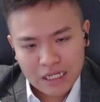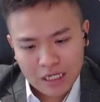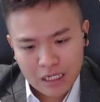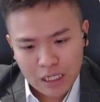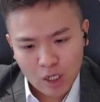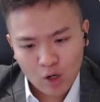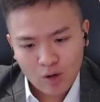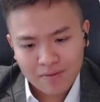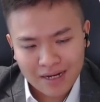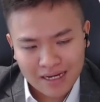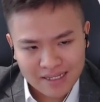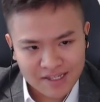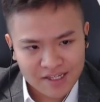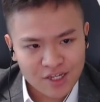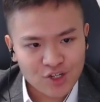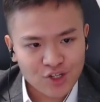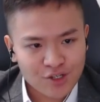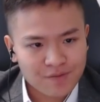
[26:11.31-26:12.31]

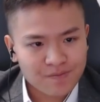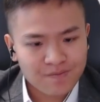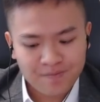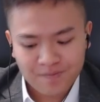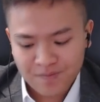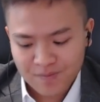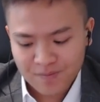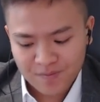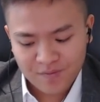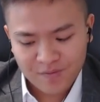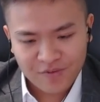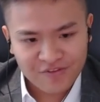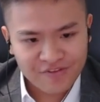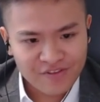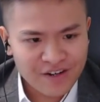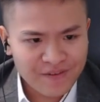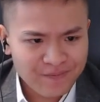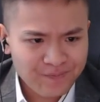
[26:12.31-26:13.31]
globalization.
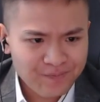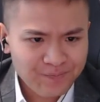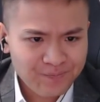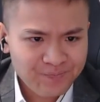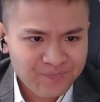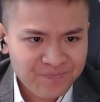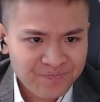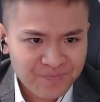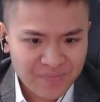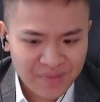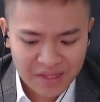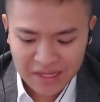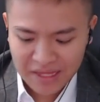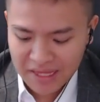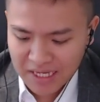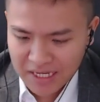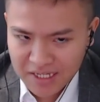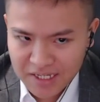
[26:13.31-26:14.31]
Right.
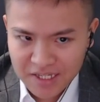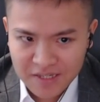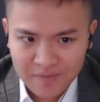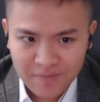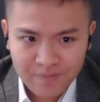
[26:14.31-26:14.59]
Next.